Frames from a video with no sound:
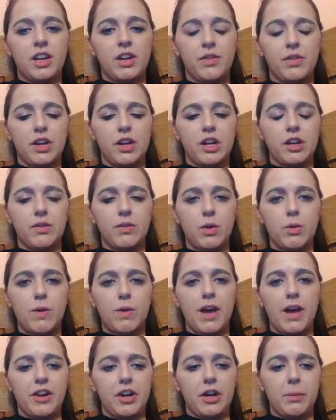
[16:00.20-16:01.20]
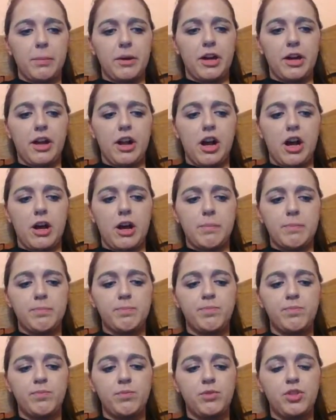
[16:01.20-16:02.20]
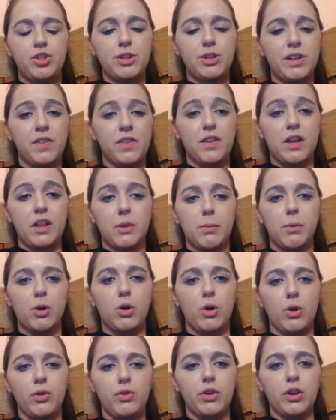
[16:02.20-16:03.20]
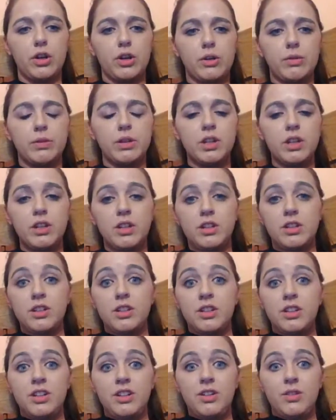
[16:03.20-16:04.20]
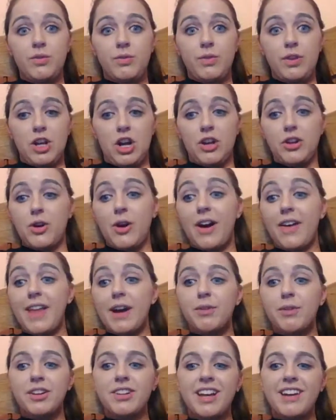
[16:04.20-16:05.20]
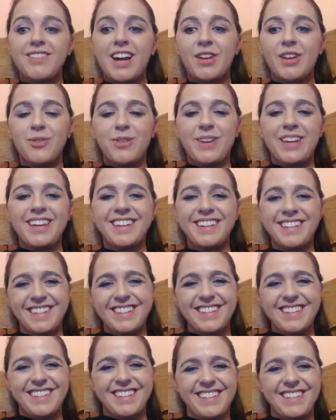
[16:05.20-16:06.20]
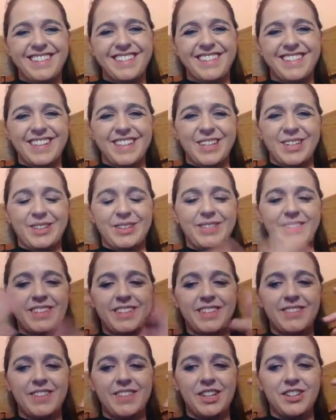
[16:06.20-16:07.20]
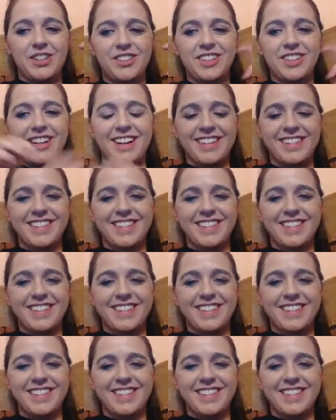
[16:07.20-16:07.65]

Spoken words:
of the weather, but Truex is on the pole, so we all know how that worked out last week. So fingers crossed.